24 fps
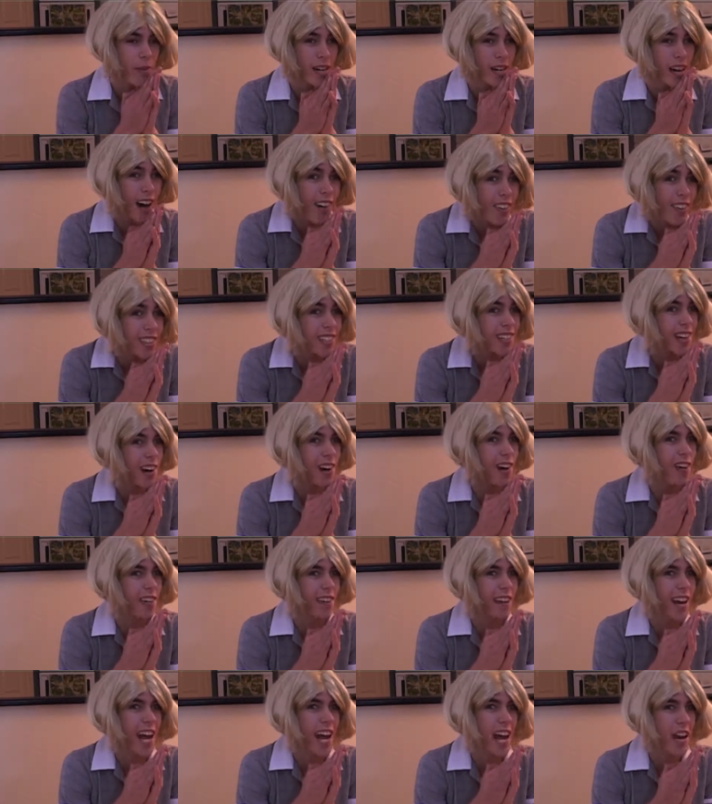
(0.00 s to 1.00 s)
I was
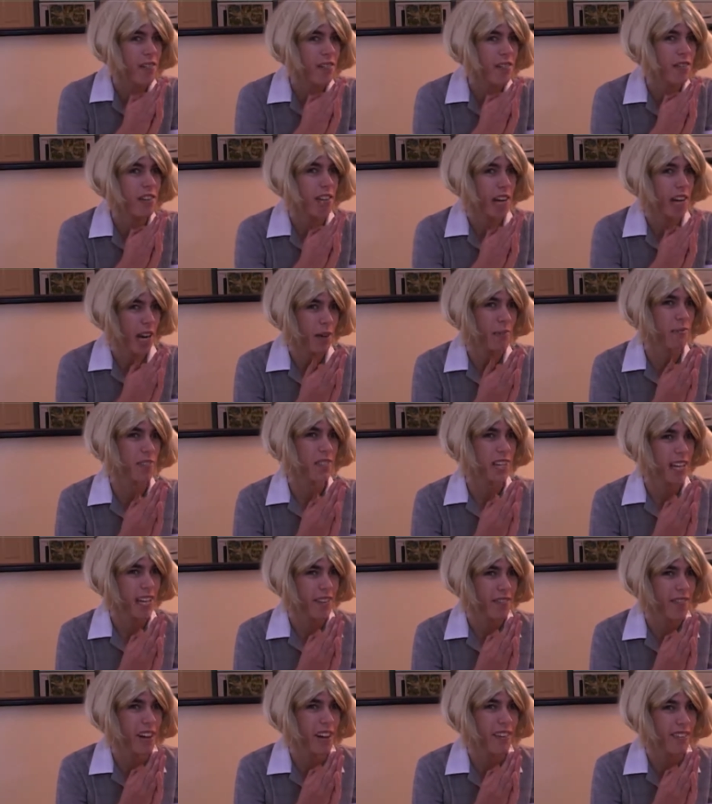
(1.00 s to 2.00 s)
on every
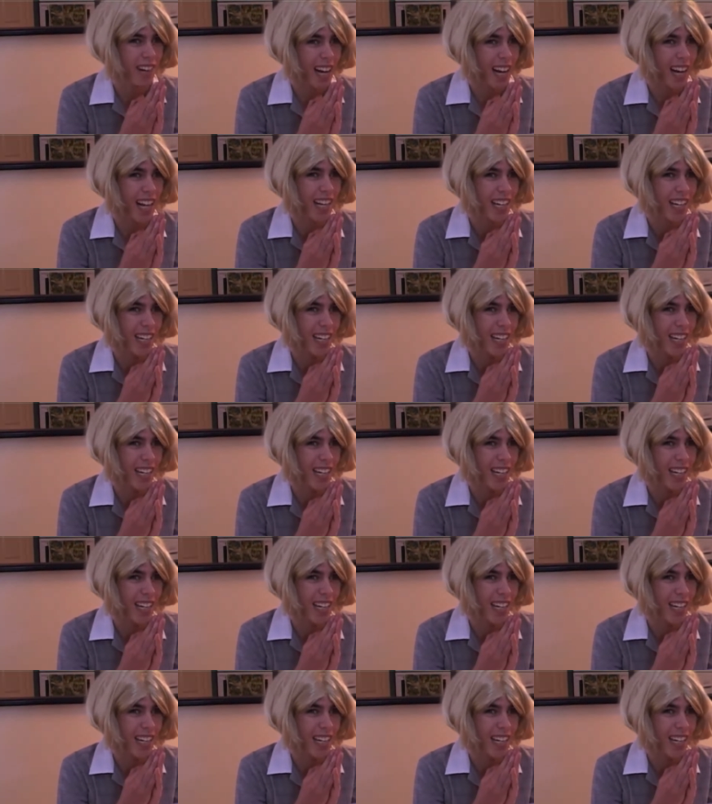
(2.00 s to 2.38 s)
MTV reality